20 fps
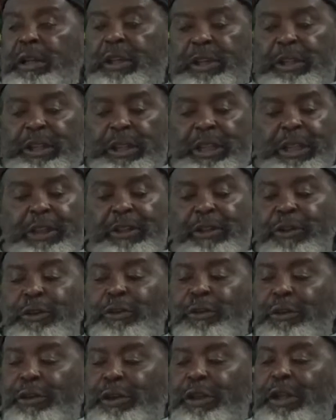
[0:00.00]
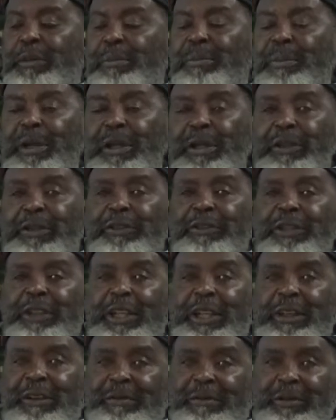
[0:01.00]
that had, you know, the dumbbells that
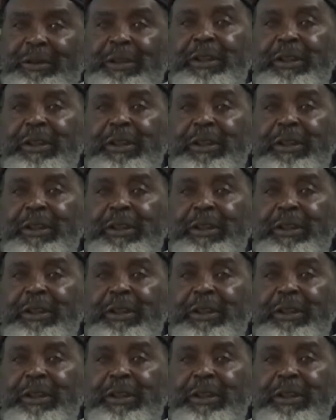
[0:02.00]
have,